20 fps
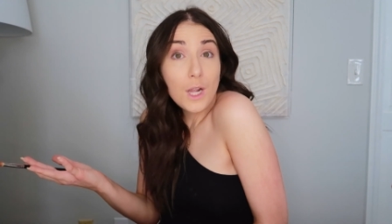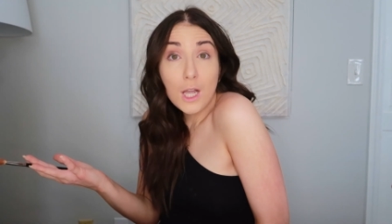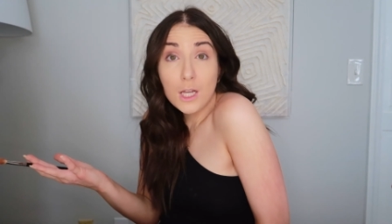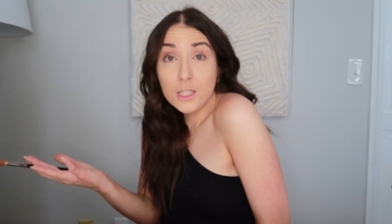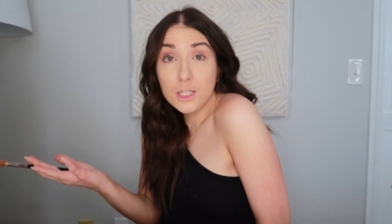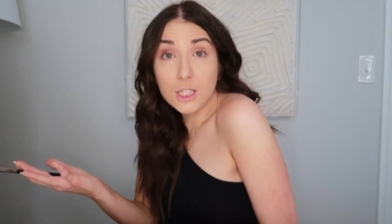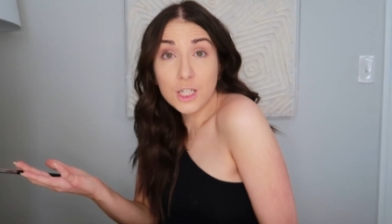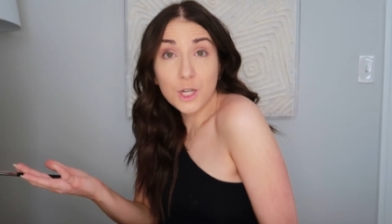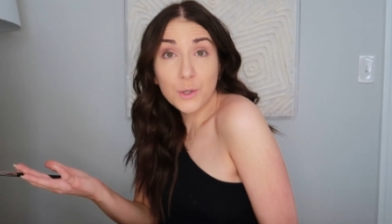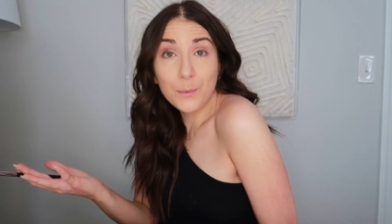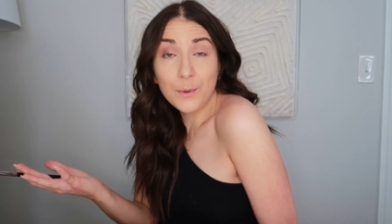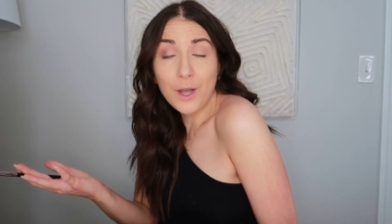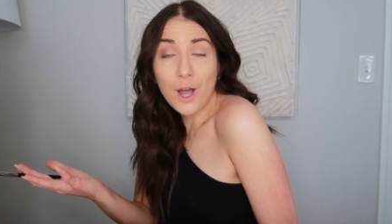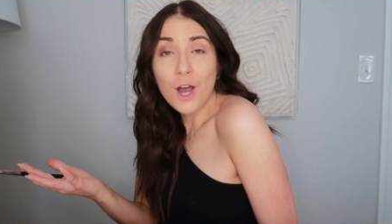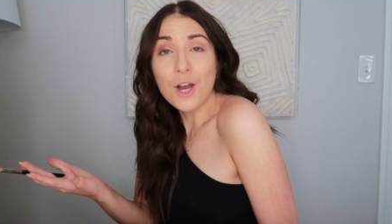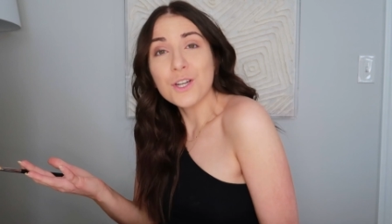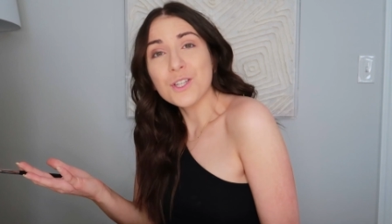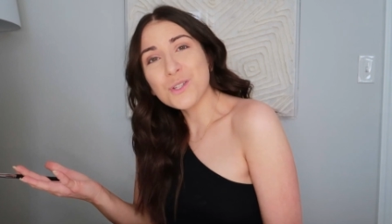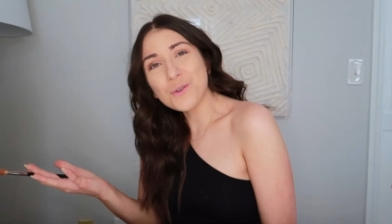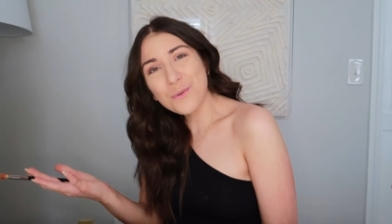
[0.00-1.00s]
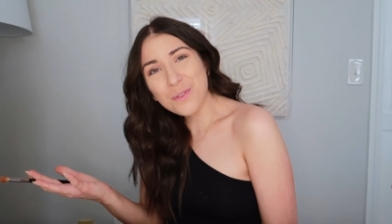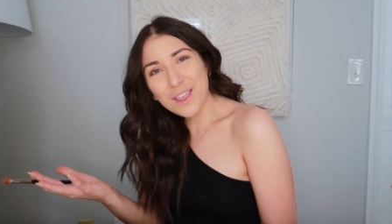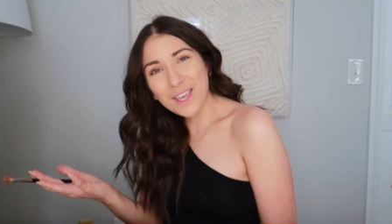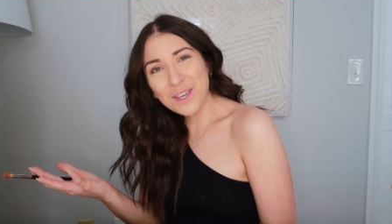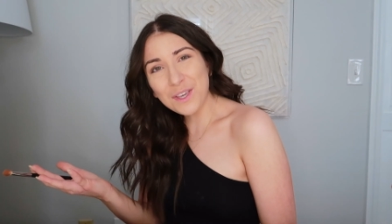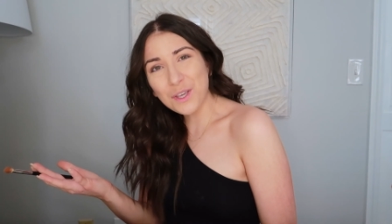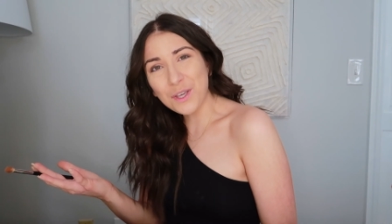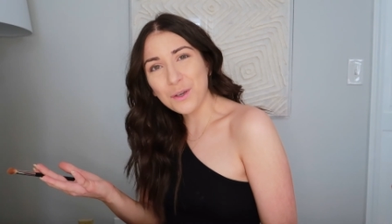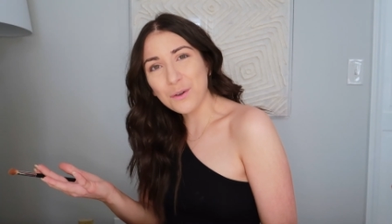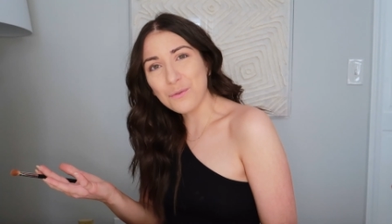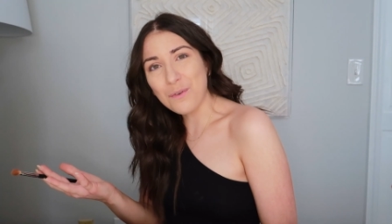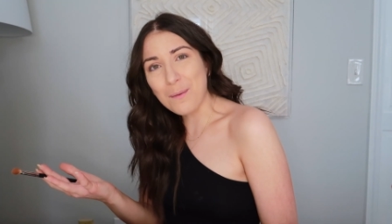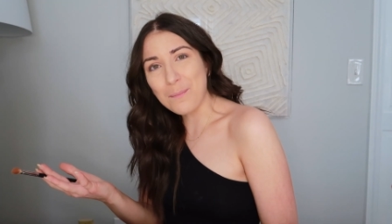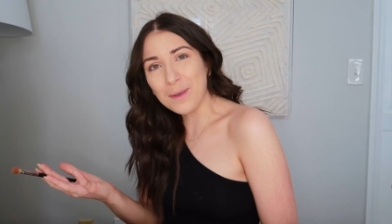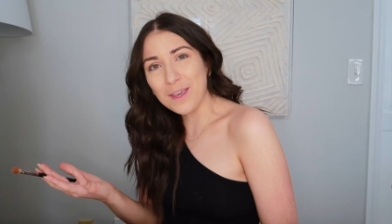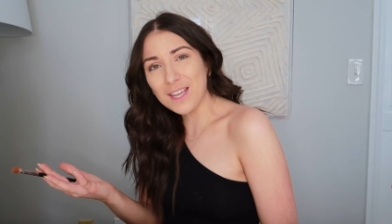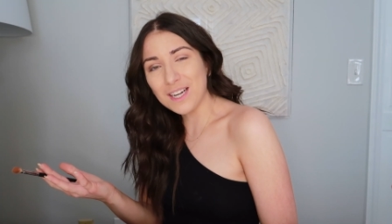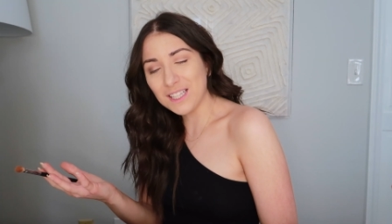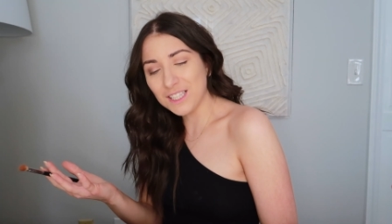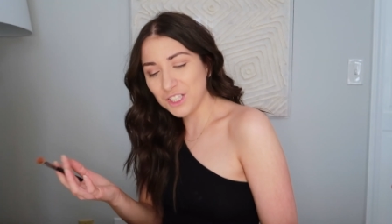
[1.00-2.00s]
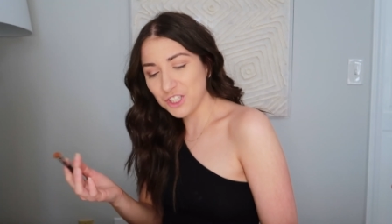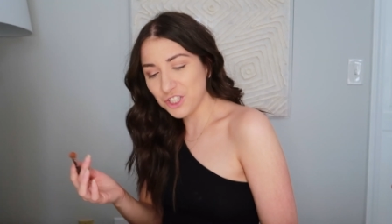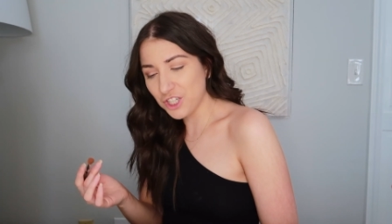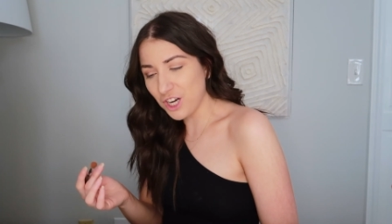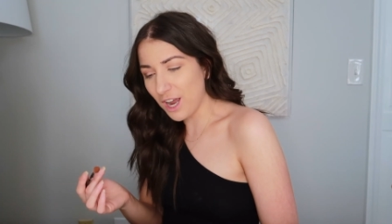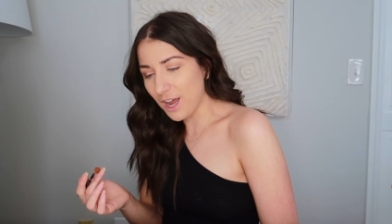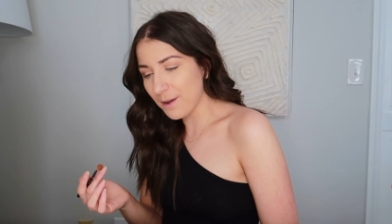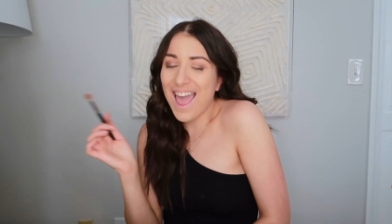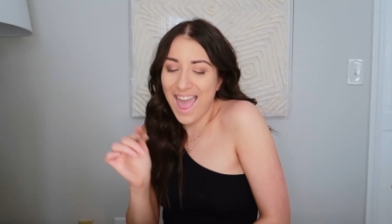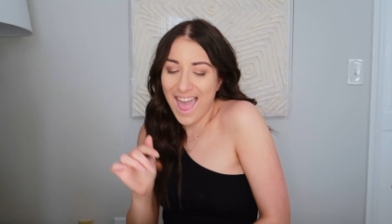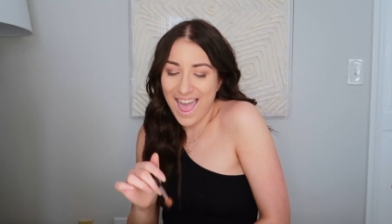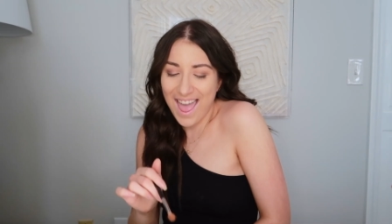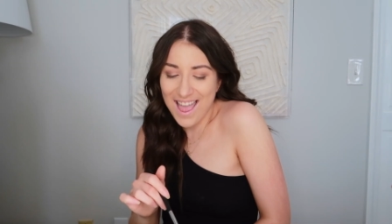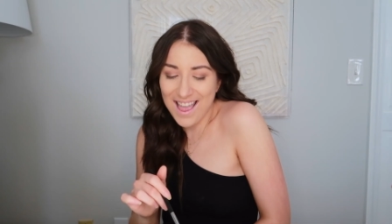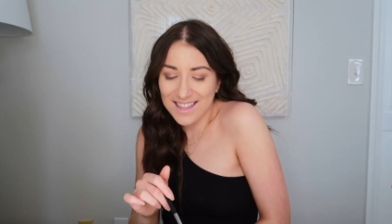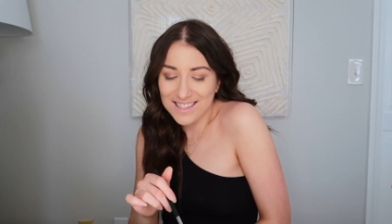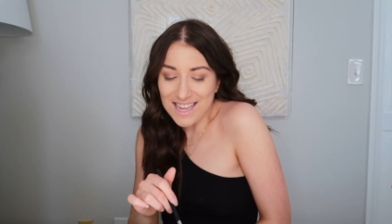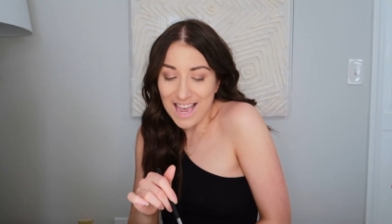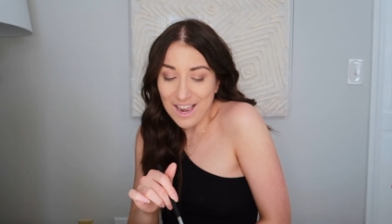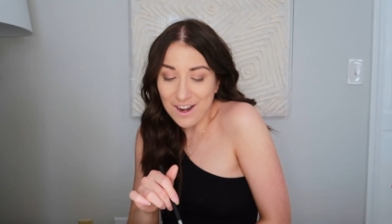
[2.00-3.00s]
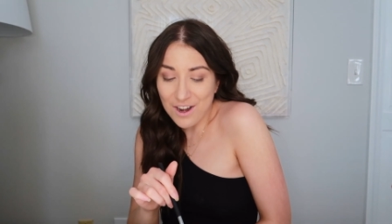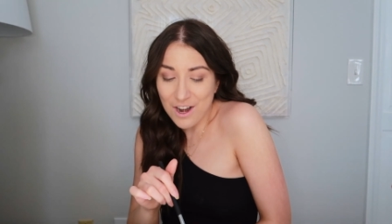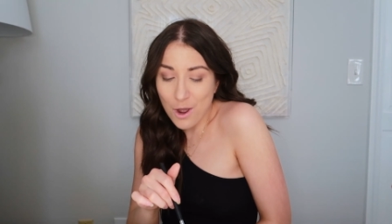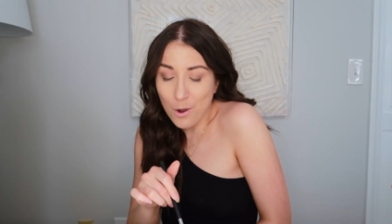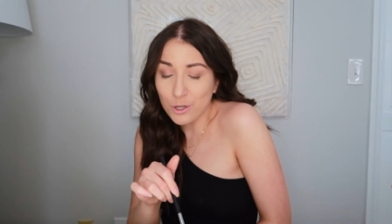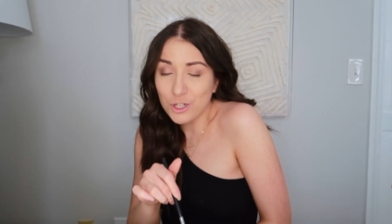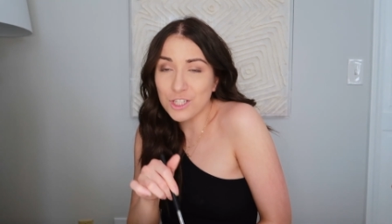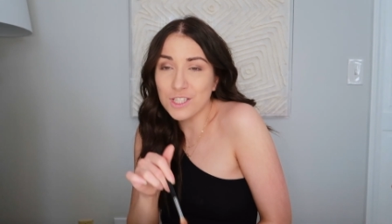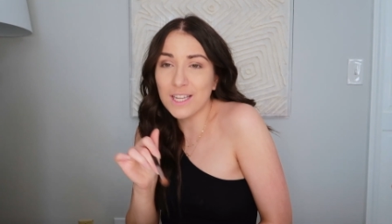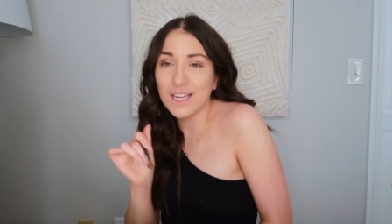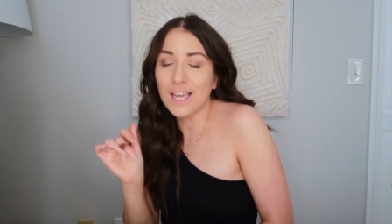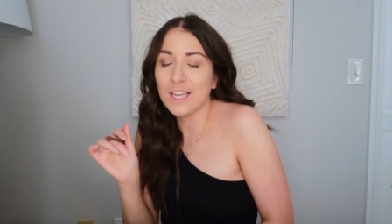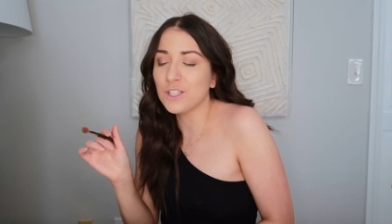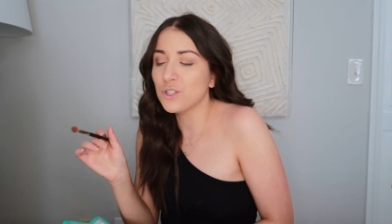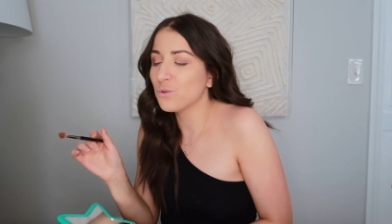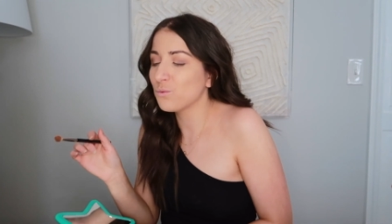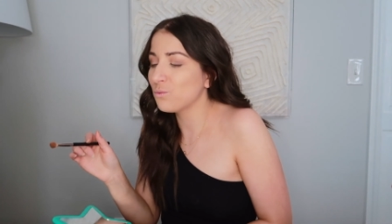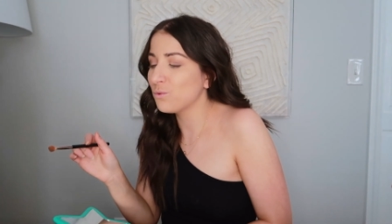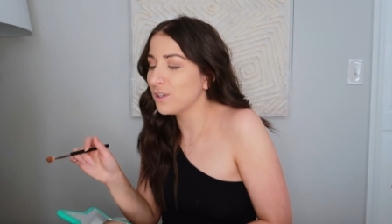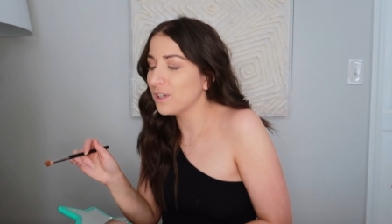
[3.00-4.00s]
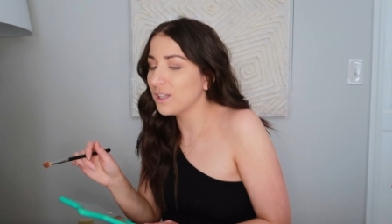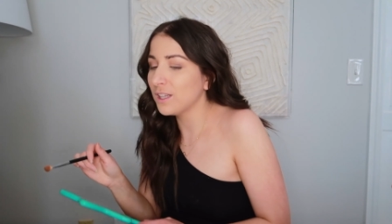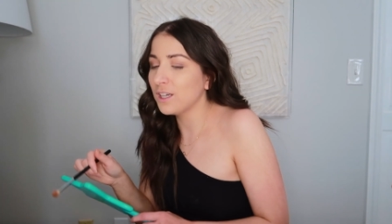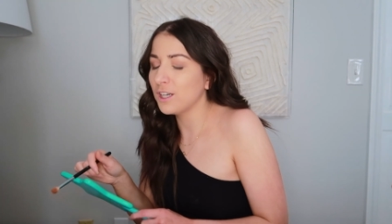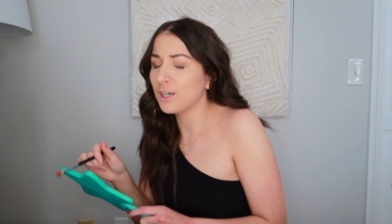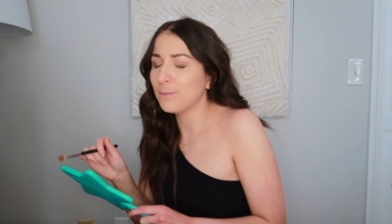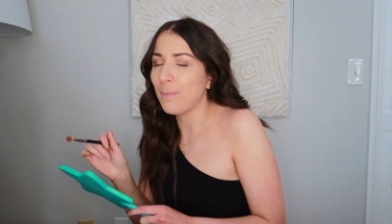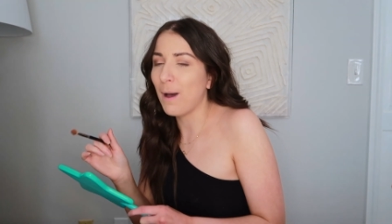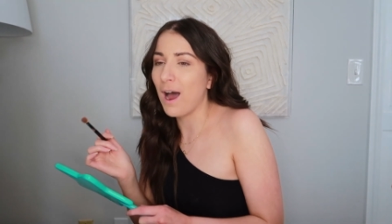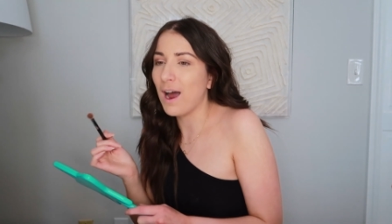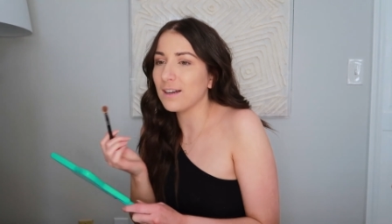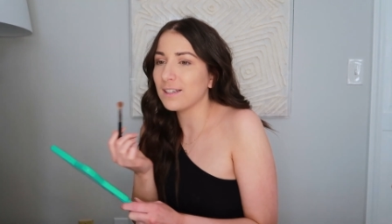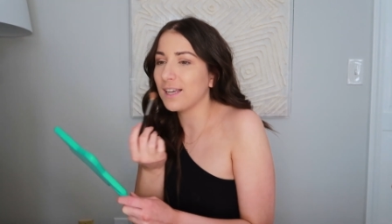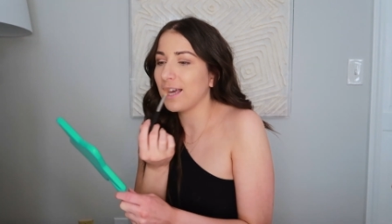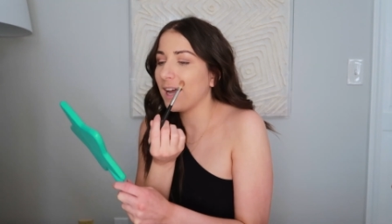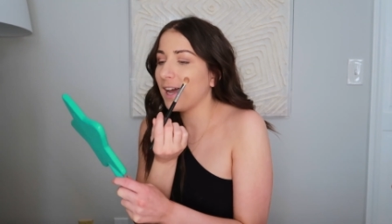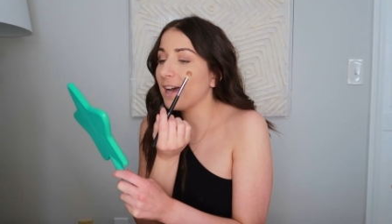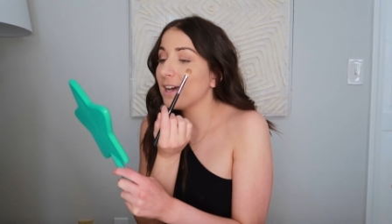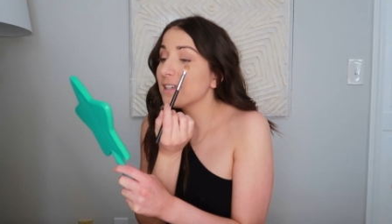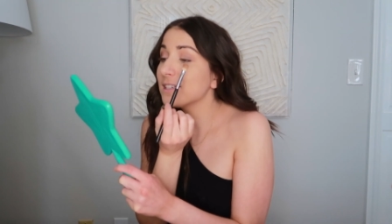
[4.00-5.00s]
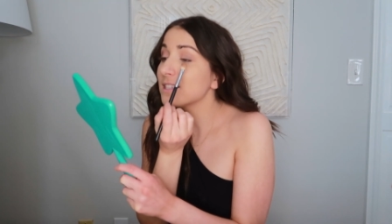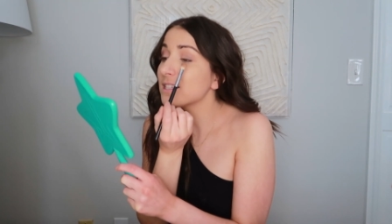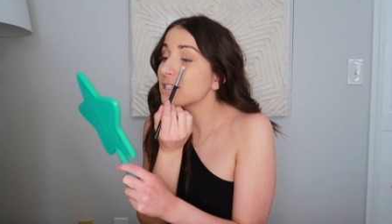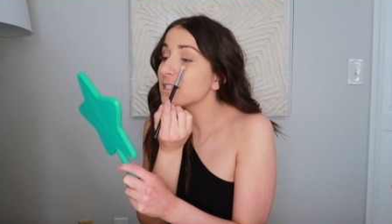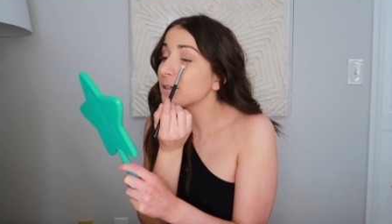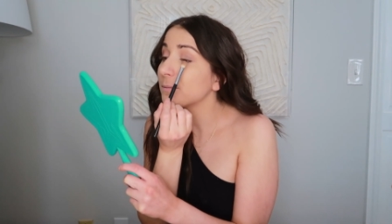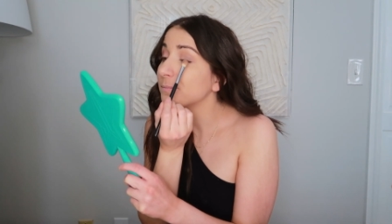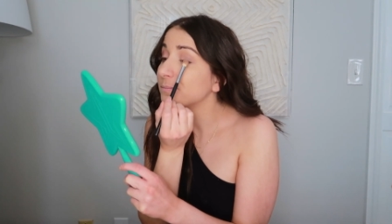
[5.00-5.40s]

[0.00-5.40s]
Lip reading: And here we are. So thank you, Remi and Alisha. And I don't know, it's just like, it's a really good podcast.